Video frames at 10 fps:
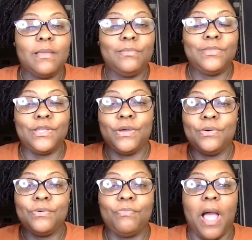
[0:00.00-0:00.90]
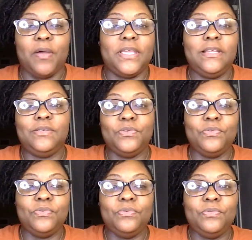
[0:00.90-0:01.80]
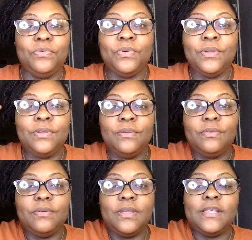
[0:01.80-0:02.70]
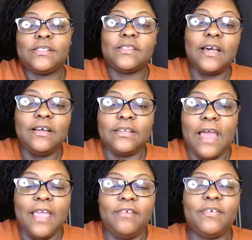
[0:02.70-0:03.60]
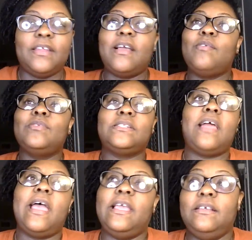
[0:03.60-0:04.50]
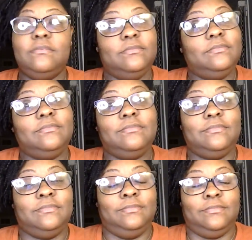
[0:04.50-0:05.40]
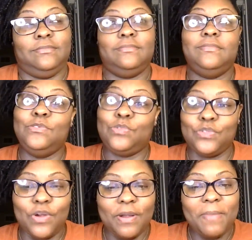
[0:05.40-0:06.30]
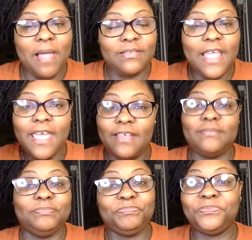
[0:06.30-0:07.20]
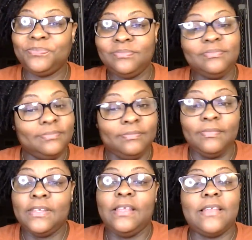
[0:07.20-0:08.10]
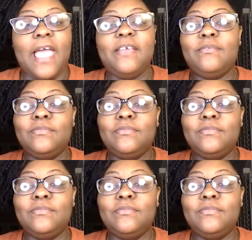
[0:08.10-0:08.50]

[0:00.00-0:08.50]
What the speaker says: you know, while he do his thug life. And I was like, you sure about that? Like,